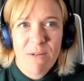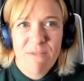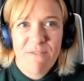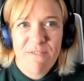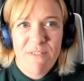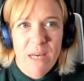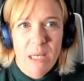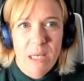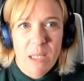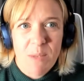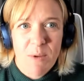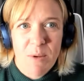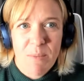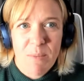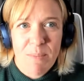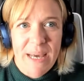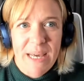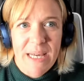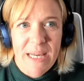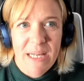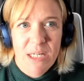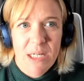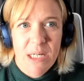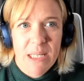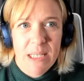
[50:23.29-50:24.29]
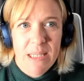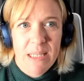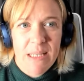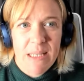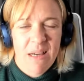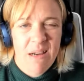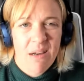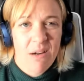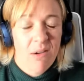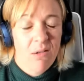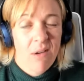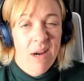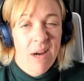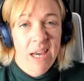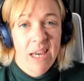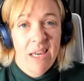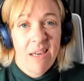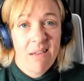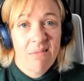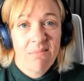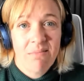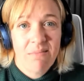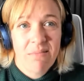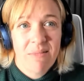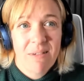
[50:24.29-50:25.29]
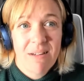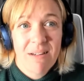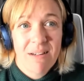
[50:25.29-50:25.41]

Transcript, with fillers: on Facebook pages are great.